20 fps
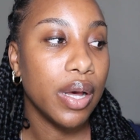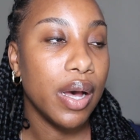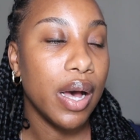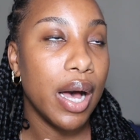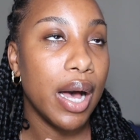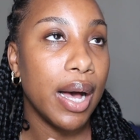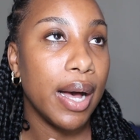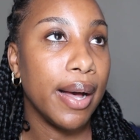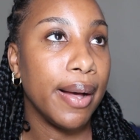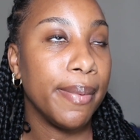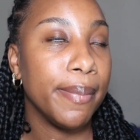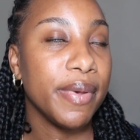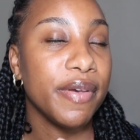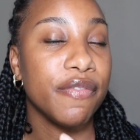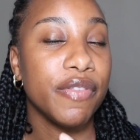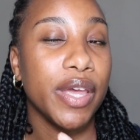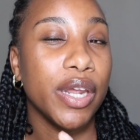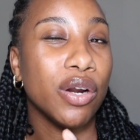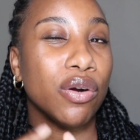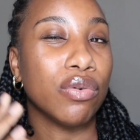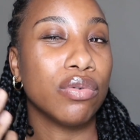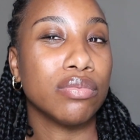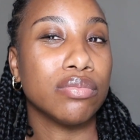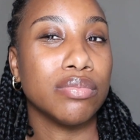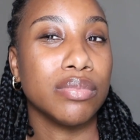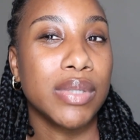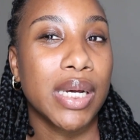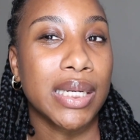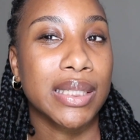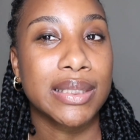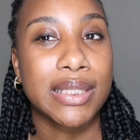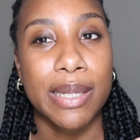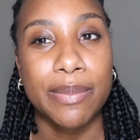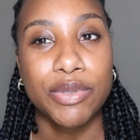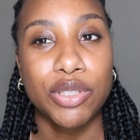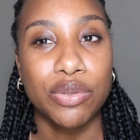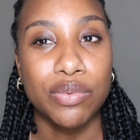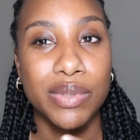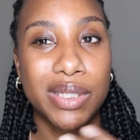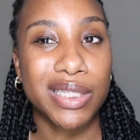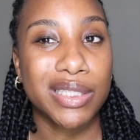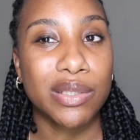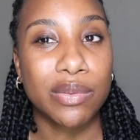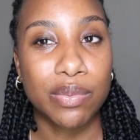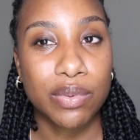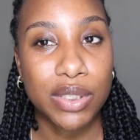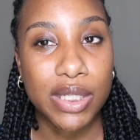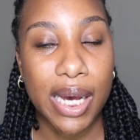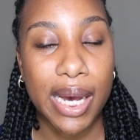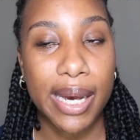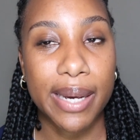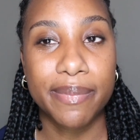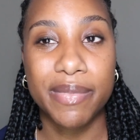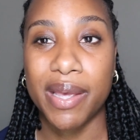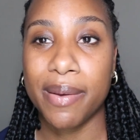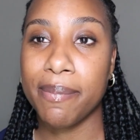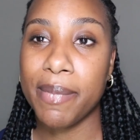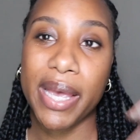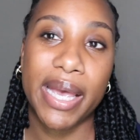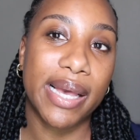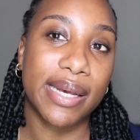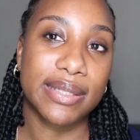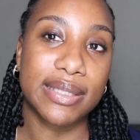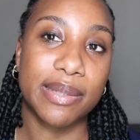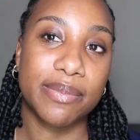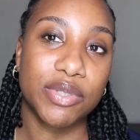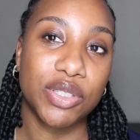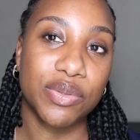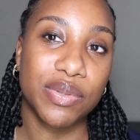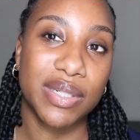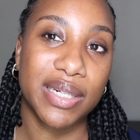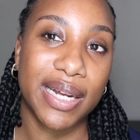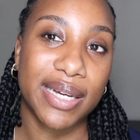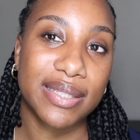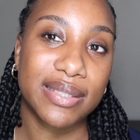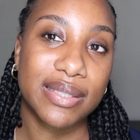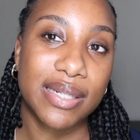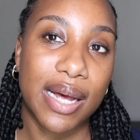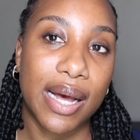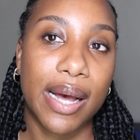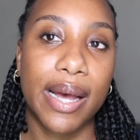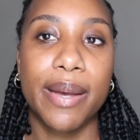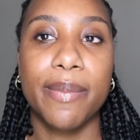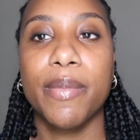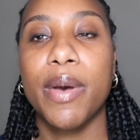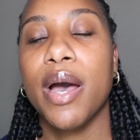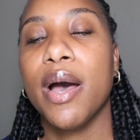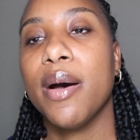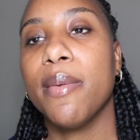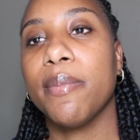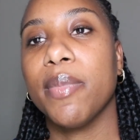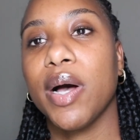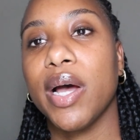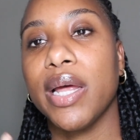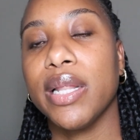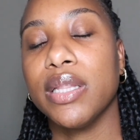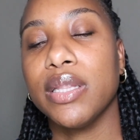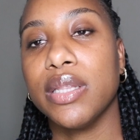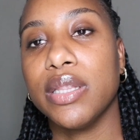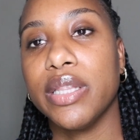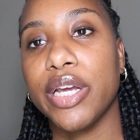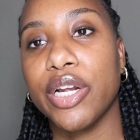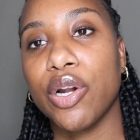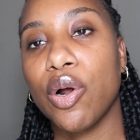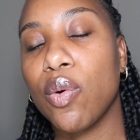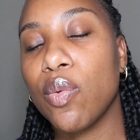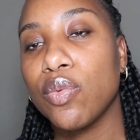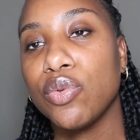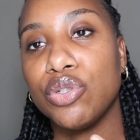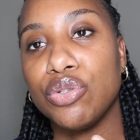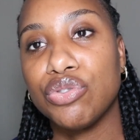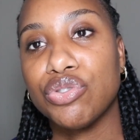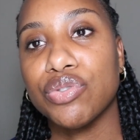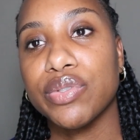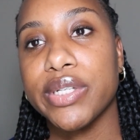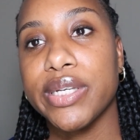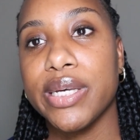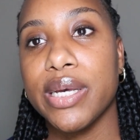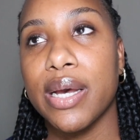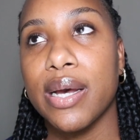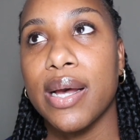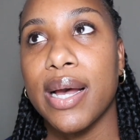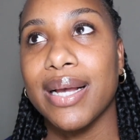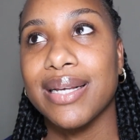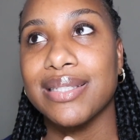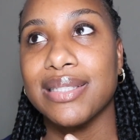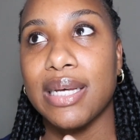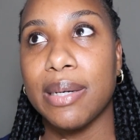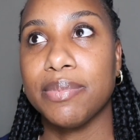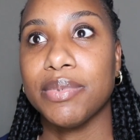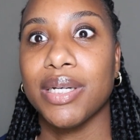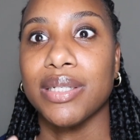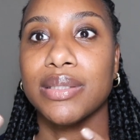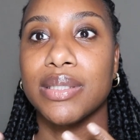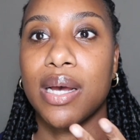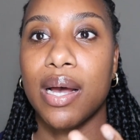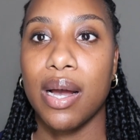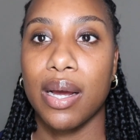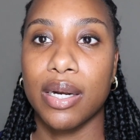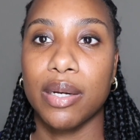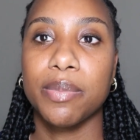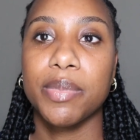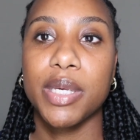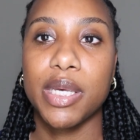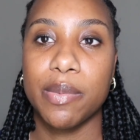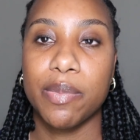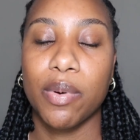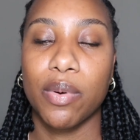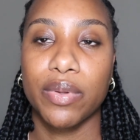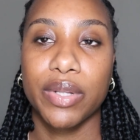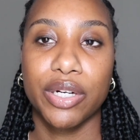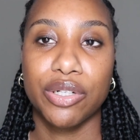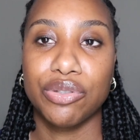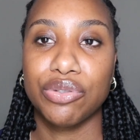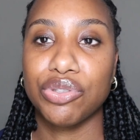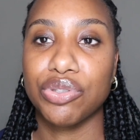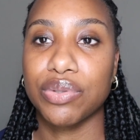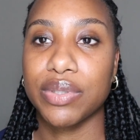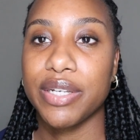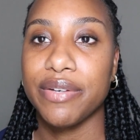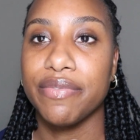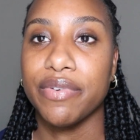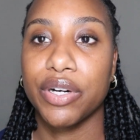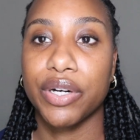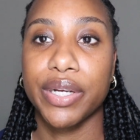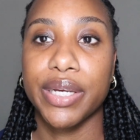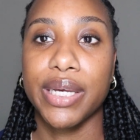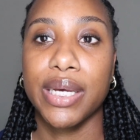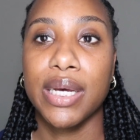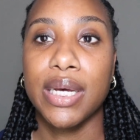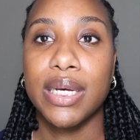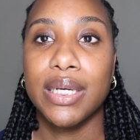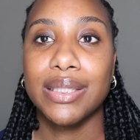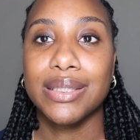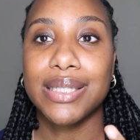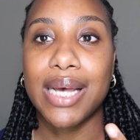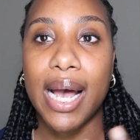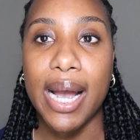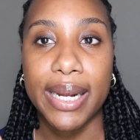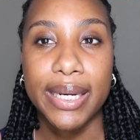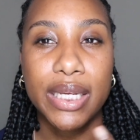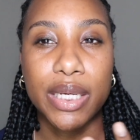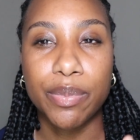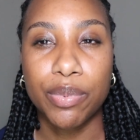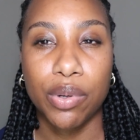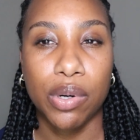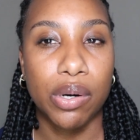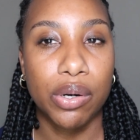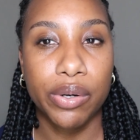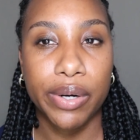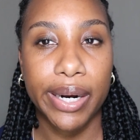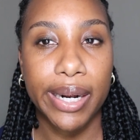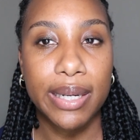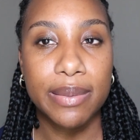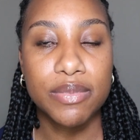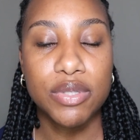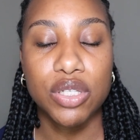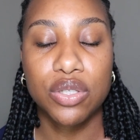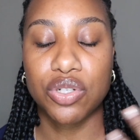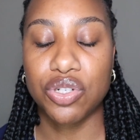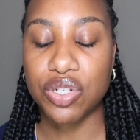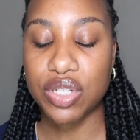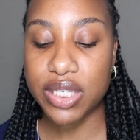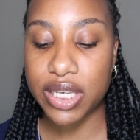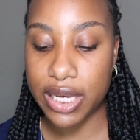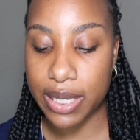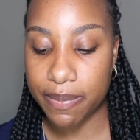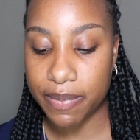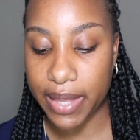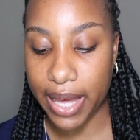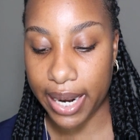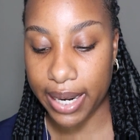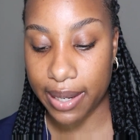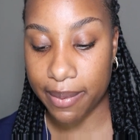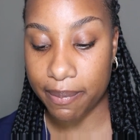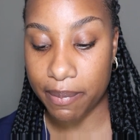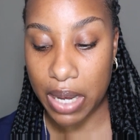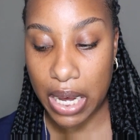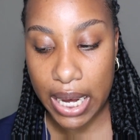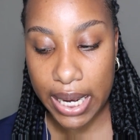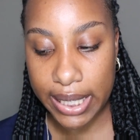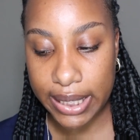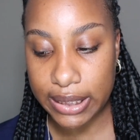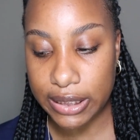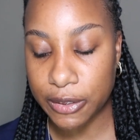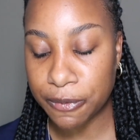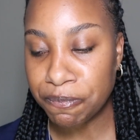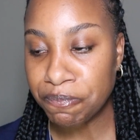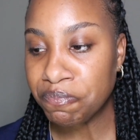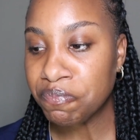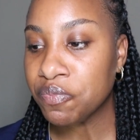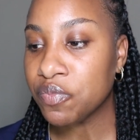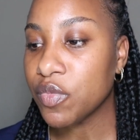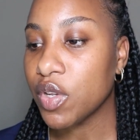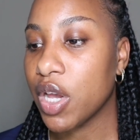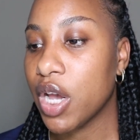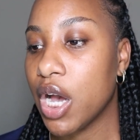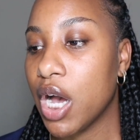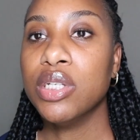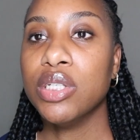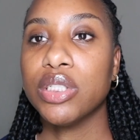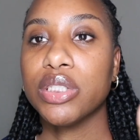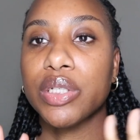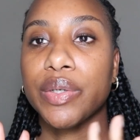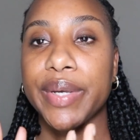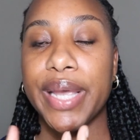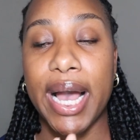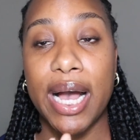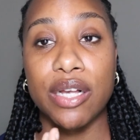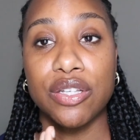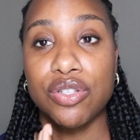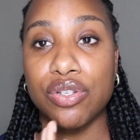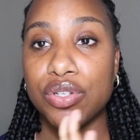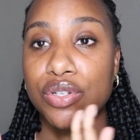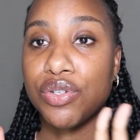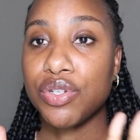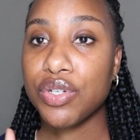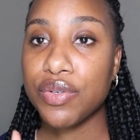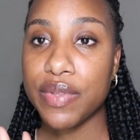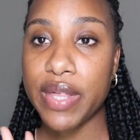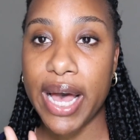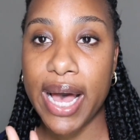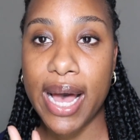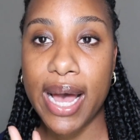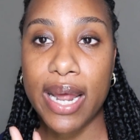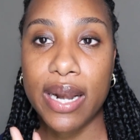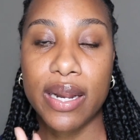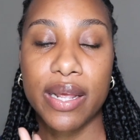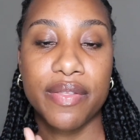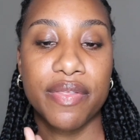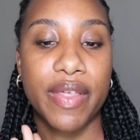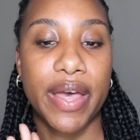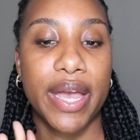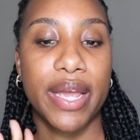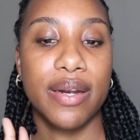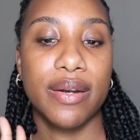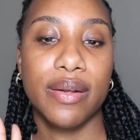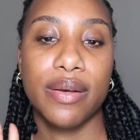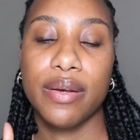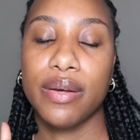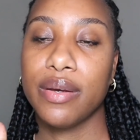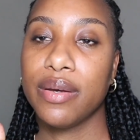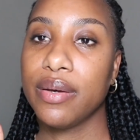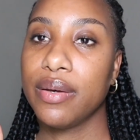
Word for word: um, if they don't accept you this time they may accept you the next time but they don't usually accept a ton of people they're usually very tiny programs so just keep that in mind so yeah so you do that and then